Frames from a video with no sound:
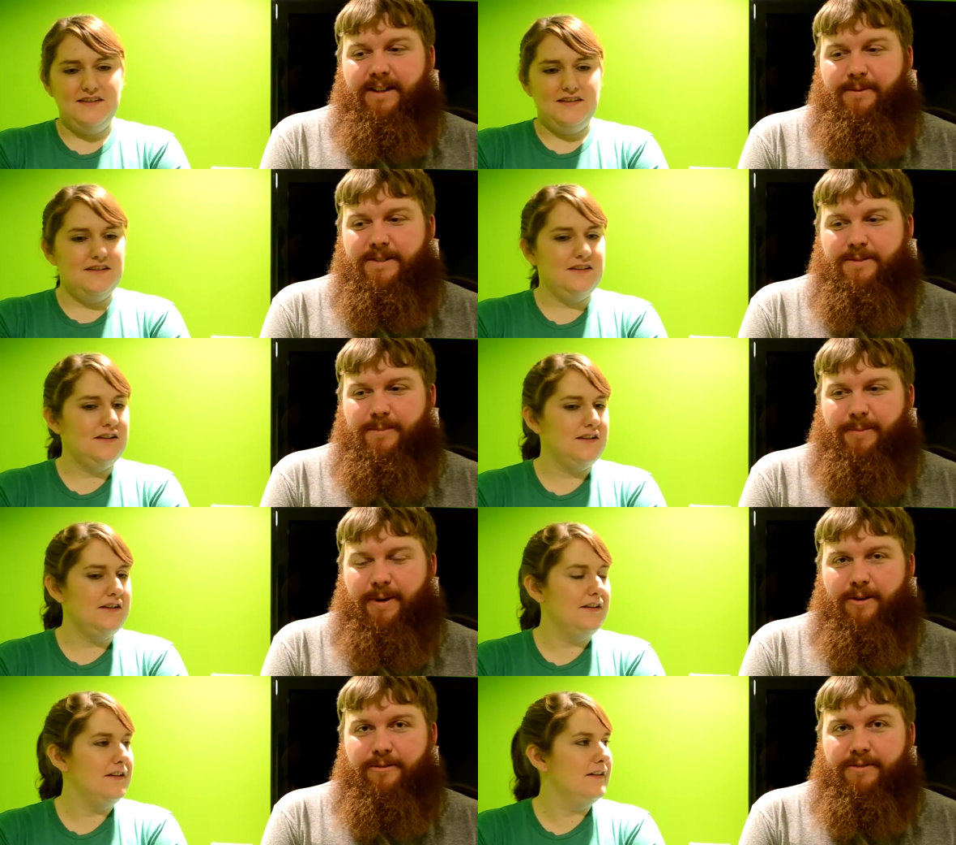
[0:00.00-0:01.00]
Speaker 1: was a big,
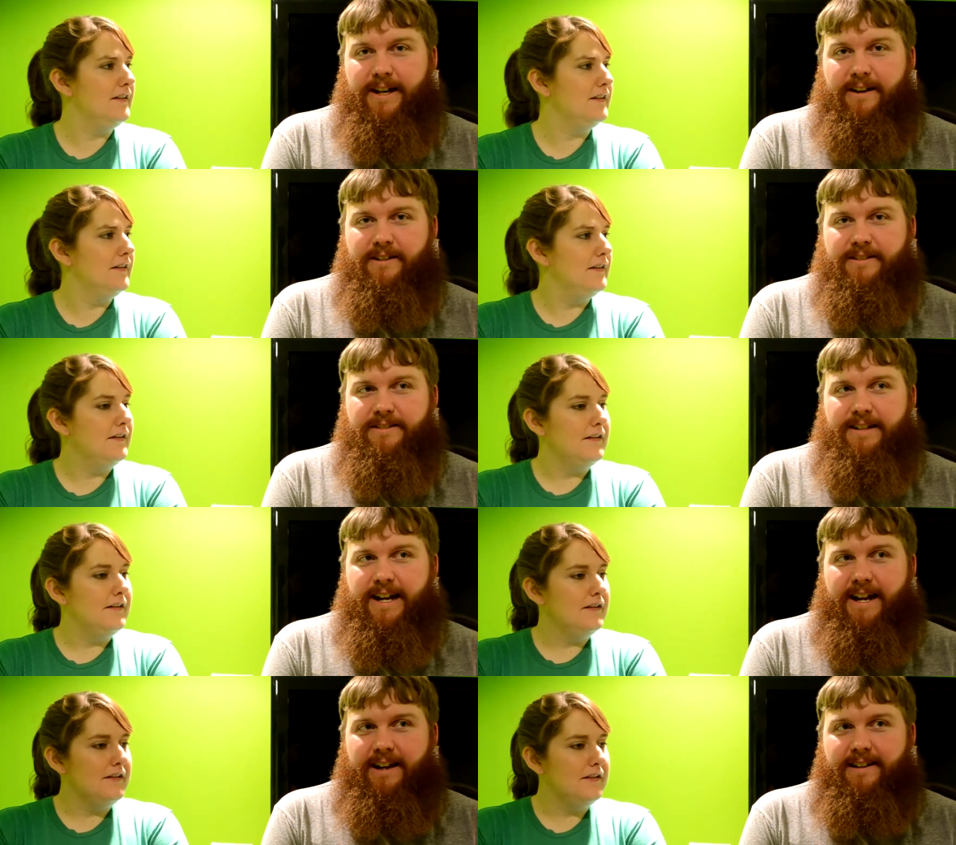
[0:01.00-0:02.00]
powerful character,
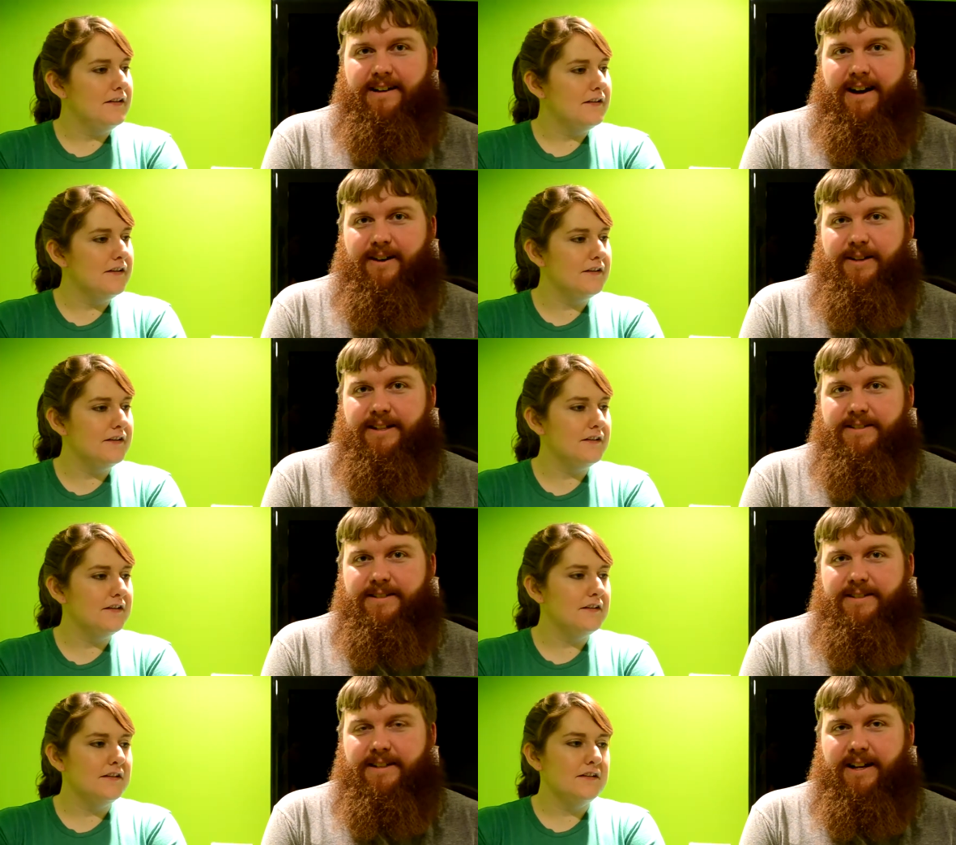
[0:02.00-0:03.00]
and now he's
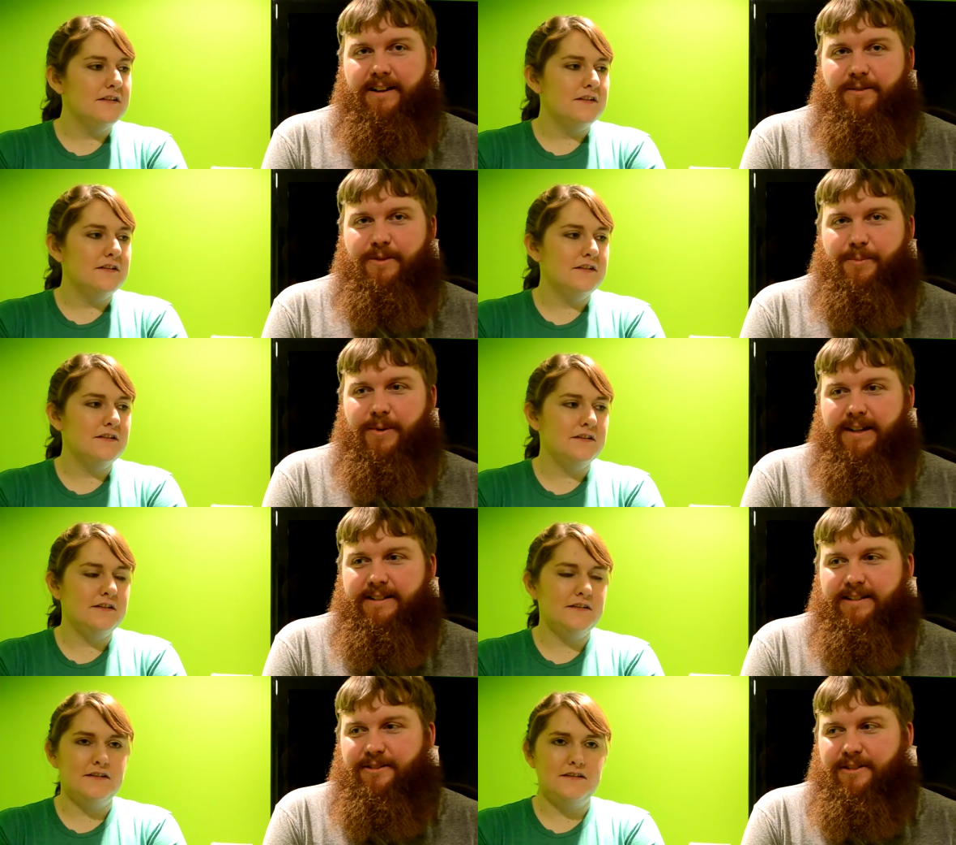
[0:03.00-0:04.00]
just kind of whimpering
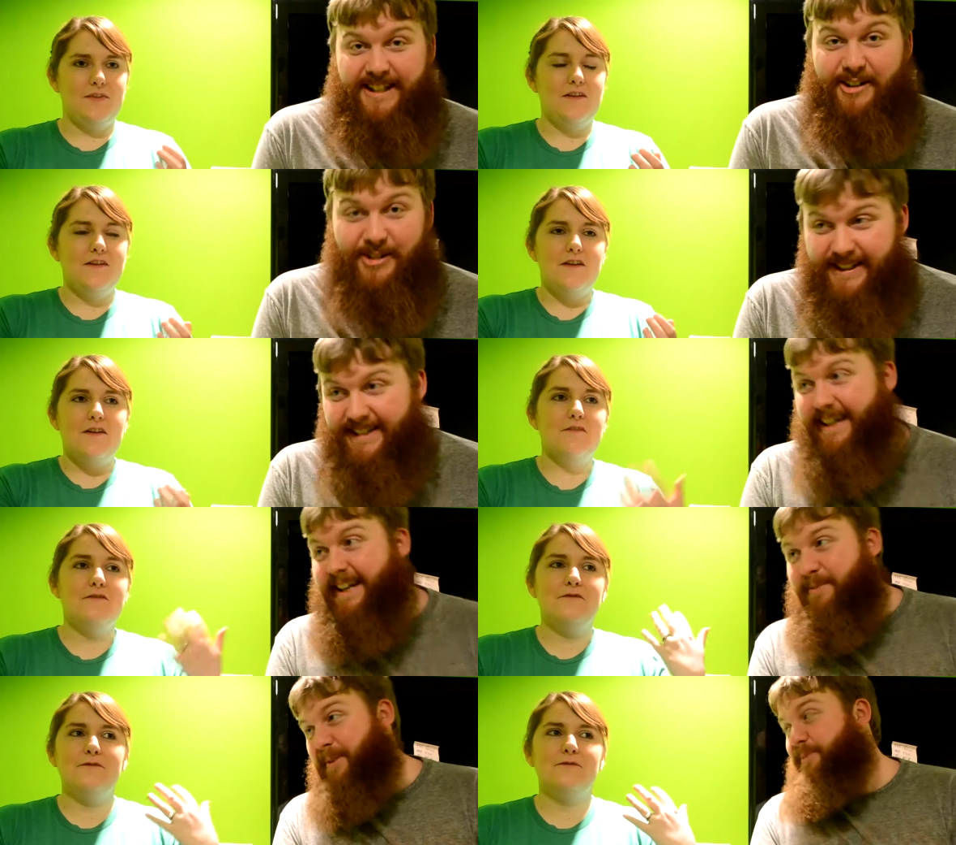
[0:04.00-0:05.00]
in the corner. Literally,
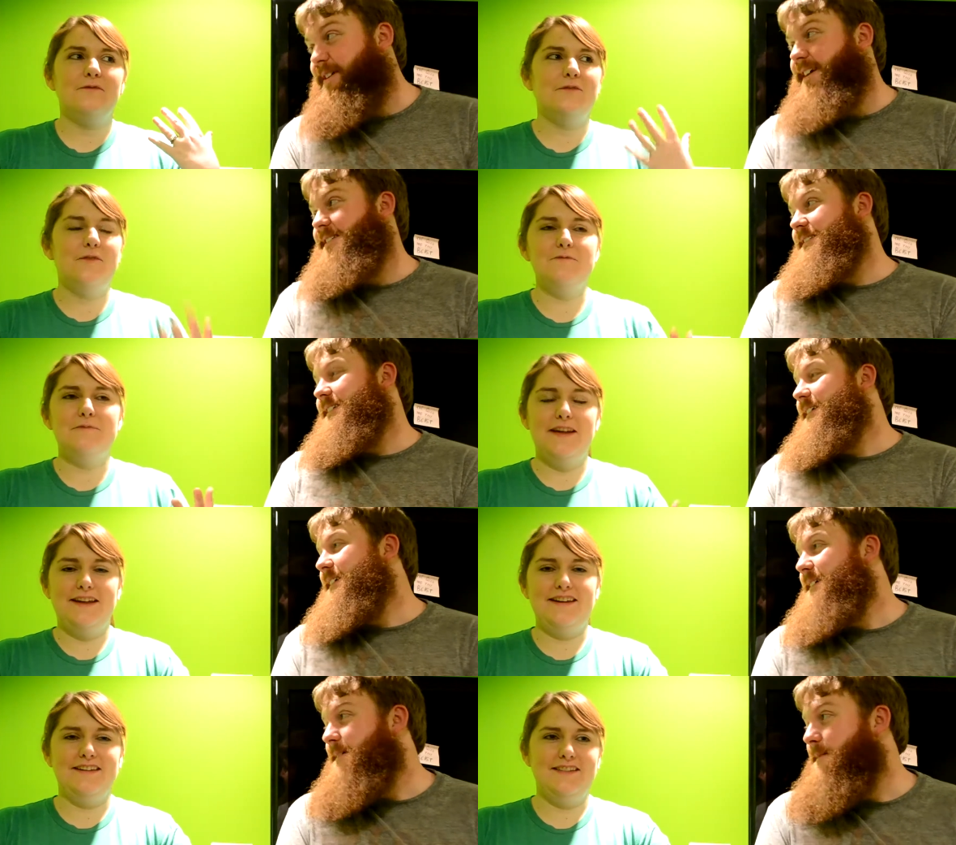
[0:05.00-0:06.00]
getting people
Speaker 2: killed. For
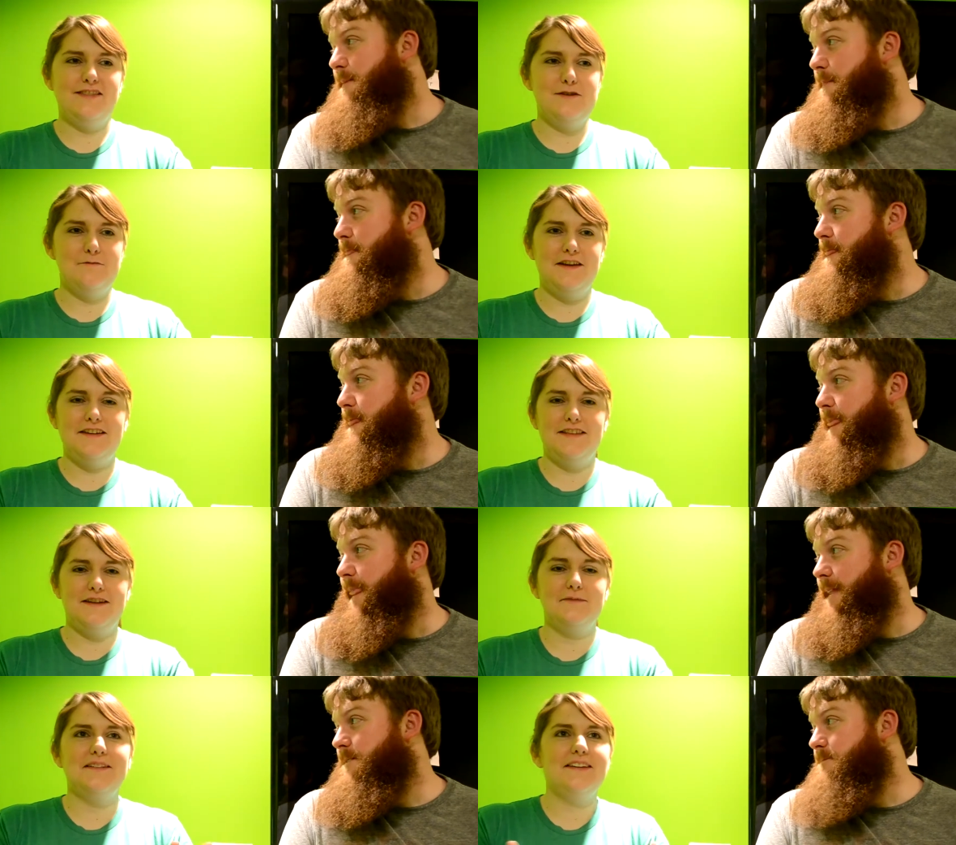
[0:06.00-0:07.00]
me, the big
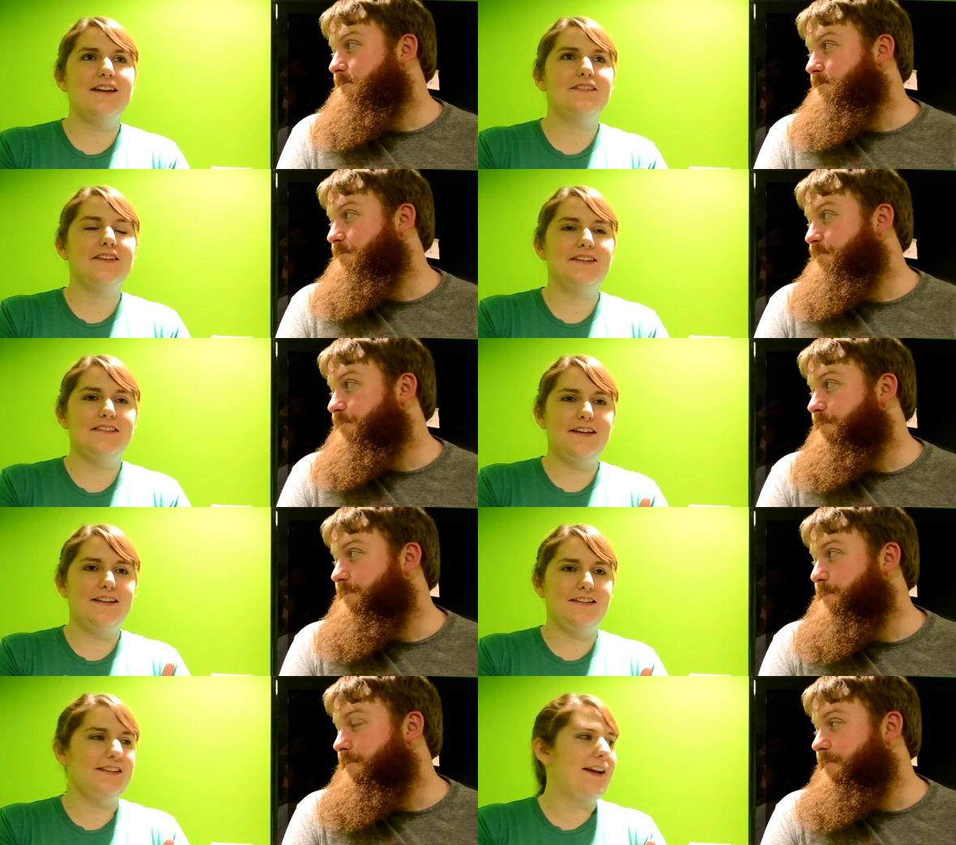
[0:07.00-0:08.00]
thing about Tyrese
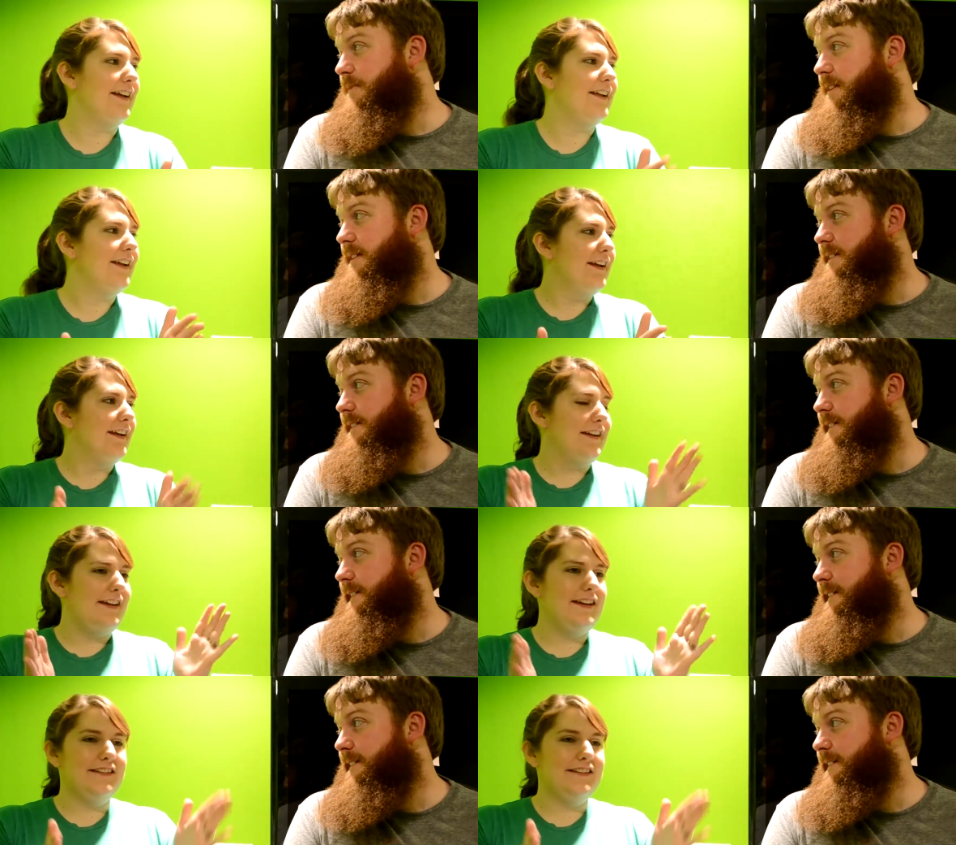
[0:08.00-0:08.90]
is that he